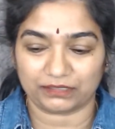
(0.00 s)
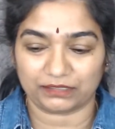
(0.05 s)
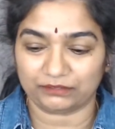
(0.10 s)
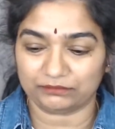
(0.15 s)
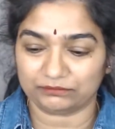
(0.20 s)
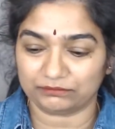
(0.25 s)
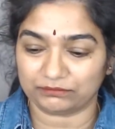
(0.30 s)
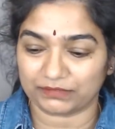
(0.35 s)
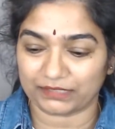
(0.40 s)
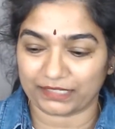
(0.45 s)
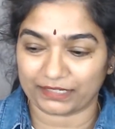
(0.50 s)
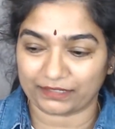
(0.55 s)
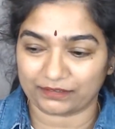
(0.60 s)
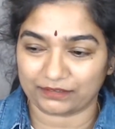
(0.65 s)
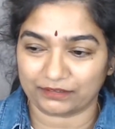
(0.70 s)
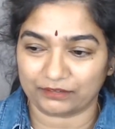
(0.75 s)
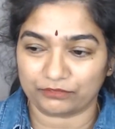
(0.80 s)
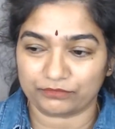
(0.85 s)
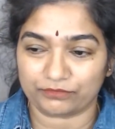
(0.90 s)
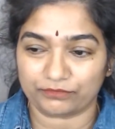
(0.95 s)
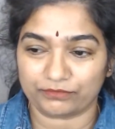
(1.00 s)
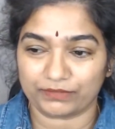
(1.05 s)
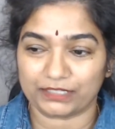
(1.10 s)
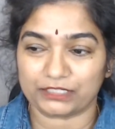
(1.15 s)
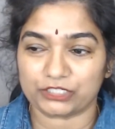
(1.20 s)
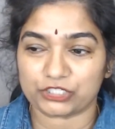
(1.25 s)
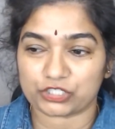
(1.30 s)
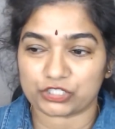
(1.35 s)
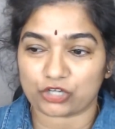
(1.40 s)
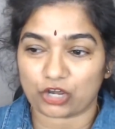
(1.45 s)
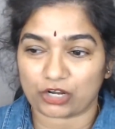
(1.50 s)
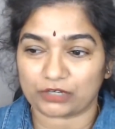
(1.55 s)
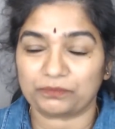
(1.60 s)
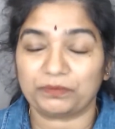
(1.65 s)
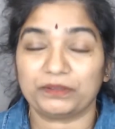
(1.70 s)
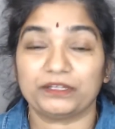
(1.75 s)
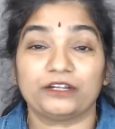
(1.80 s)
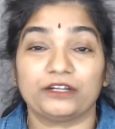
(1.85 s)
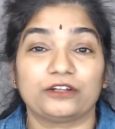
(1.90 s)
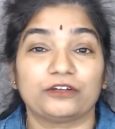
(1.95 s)
like a very short period
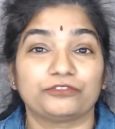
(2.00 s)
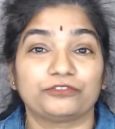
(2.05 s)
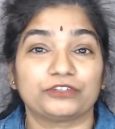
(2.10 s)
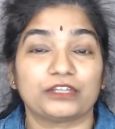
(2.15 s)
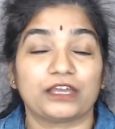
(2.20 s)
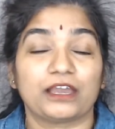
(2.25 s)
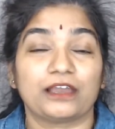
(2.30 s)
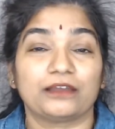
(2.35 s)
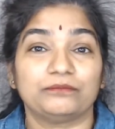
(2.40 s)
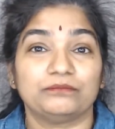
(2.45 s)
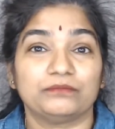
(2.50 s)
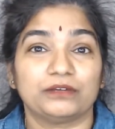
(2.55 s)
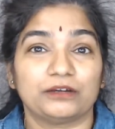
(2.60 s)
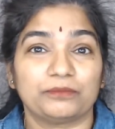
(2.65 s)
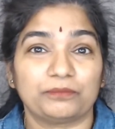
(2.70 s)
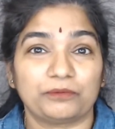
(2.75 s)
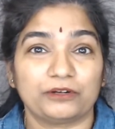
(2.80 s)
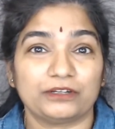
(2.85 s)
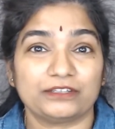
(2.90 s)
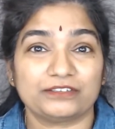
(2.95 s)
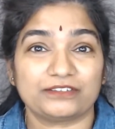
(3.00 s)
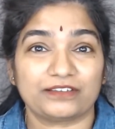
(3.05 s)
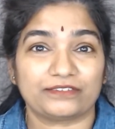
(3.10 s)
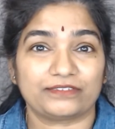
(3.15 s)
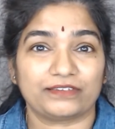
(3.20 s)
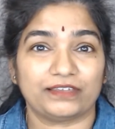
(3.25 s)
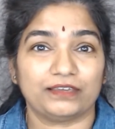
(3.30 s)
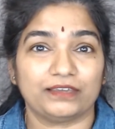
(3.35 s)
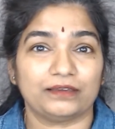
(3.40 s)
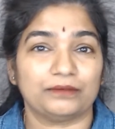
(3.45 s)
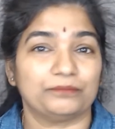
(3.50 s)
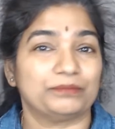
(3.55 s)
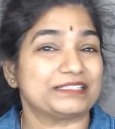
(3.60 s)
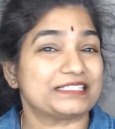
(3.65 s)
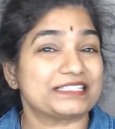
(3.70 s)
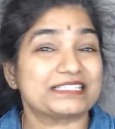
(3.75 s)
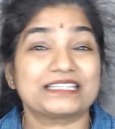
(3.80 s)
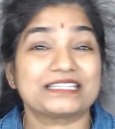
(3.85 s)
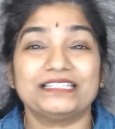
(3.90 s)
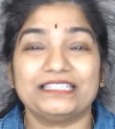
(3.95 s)
of time, apologizing, but
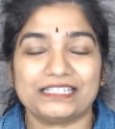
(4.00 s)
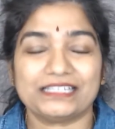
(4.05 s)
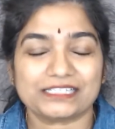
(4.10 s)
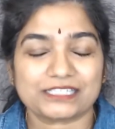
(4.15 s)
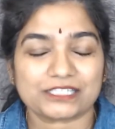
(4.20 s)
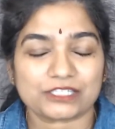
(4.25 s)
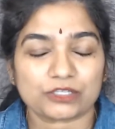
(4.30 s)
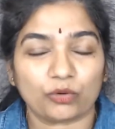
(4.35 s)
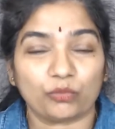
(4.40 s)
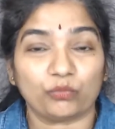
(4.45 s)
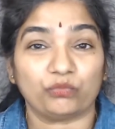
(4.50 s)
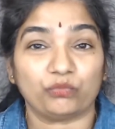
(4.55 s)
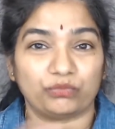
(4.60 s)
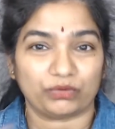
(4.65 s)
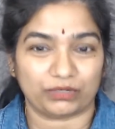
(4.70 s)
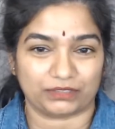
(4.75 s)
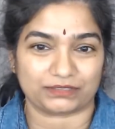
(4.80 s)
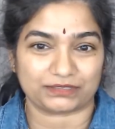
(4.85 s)
still it's worth.